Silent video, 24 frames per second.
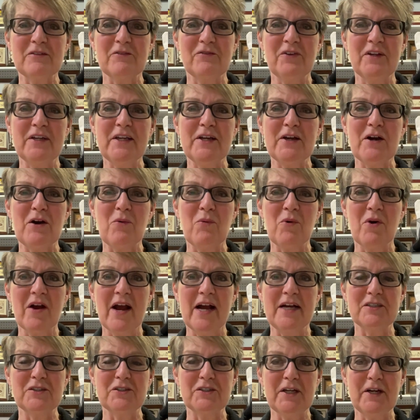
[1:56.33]
video where I
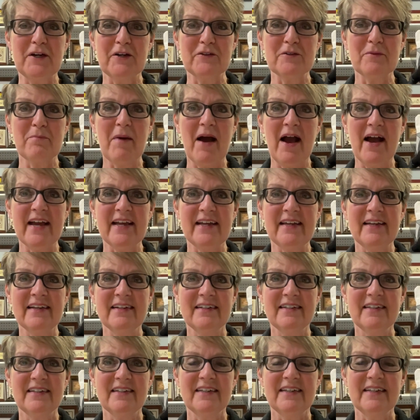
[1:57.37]
shared my
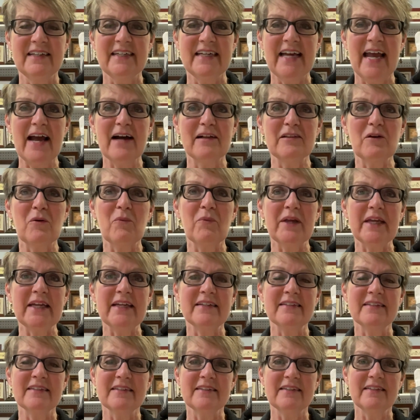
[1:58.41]

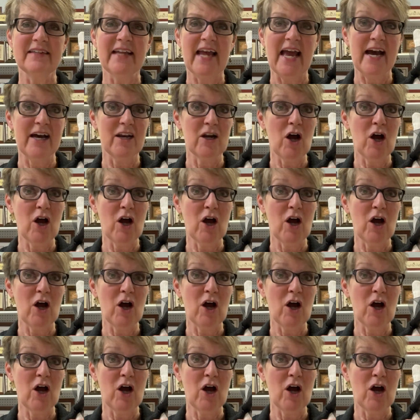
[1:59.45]
Halloween at